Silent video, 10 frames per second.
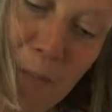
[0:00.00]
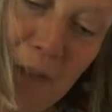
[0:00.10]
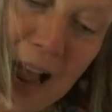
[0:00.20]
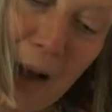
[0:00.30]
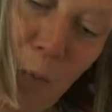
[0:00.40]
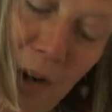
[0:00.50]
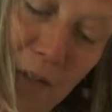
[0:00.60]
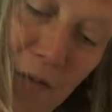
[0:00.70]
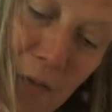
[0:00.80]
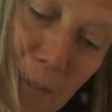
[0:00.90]
from our
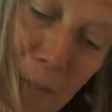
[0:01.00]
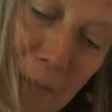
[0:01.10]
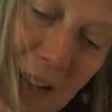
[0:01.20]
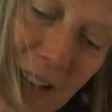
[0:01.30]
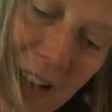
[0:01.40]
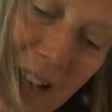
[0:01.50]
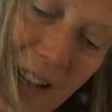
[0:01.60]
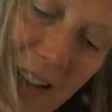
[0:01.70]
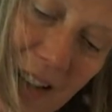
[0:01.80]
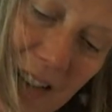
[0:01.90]
one from
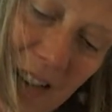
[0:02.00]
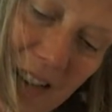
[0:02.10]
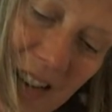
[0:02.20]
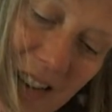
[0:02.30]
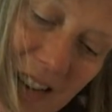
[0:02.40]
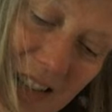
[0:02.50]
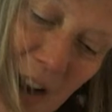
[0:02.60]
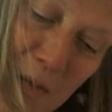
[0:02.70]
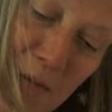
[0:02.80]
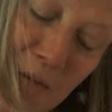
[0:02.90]

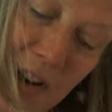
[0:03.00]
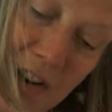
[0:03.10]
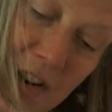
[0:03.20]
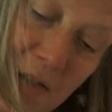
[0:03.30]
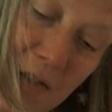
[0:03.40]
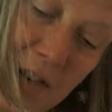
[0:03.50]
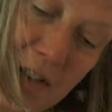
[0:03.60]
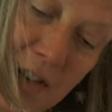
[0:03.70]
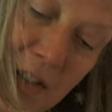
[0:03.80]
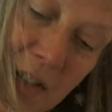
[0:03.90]
don't
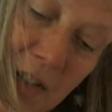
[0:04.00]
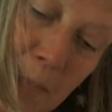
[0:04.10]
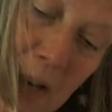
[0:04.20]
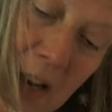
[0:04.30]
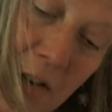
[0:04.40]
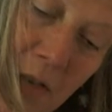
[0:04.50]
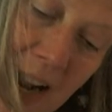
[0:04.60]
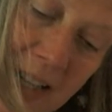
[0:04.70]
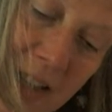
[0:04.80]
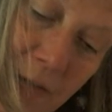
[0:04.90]
to be
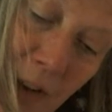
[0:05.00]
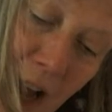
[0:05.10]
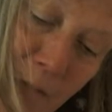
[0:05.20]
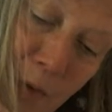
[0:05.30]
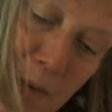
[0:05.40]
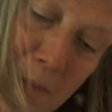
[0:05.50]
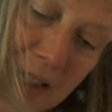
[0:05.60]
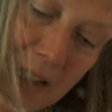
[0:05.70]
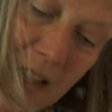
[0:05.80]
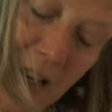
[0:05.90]
creative life, we
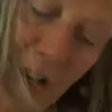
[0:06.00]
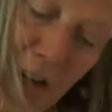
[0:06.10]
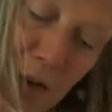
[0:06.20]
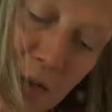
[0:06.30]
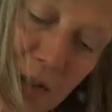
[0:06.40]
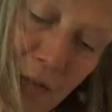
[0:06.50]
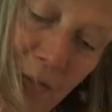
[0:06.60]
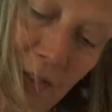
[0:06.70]
must lose a